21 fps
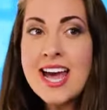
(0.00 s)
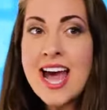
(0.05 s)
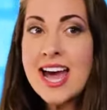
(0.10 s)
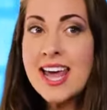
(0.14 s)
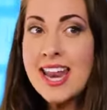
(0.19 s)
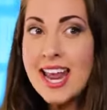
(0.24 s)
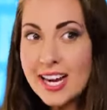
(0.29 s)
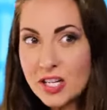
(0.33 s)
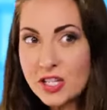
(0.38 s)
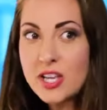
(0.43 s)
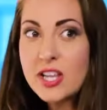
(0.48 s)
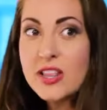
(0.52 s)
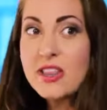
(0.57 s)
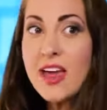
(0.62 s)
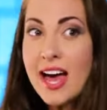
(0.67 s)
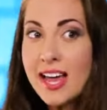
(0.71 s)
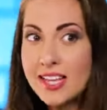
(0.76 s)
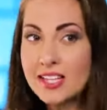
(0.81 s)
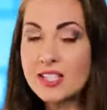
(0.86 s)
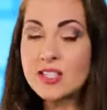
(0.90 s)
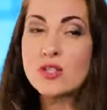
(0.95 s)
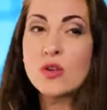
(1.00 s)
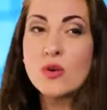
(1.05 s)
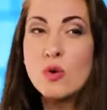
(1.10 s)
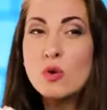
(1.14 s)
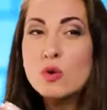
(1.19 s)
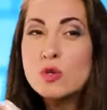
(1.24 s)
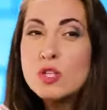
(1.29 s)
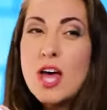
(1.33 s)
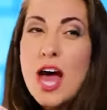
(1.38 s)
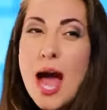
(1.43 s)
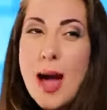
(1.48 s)
And actually
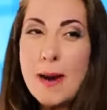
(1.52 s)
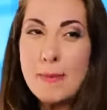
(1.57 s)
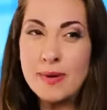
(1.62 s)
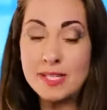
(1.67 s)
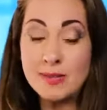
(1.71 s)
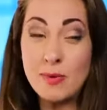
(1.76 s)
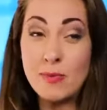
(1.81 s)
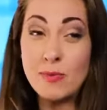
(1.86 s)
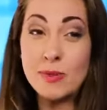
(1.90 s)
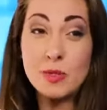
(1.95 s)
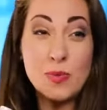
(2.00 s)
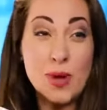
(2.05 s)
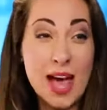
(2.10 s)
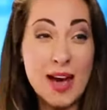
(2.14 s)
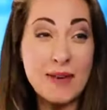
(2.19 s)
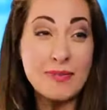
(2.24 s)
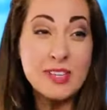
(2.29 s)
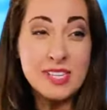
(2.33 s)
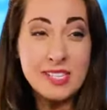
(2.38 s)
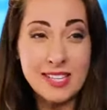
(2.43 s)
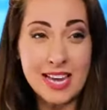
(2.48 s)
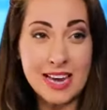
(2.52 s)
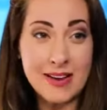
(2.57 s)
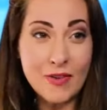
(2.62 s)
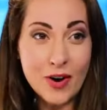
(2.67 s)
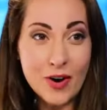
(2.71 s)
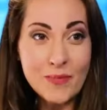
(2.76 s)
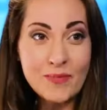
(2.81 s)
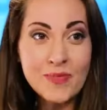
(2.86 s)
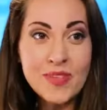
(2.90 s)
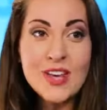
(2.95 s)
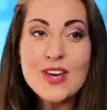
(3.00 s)
those are the happiness moments we have to
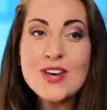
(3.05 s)
savor.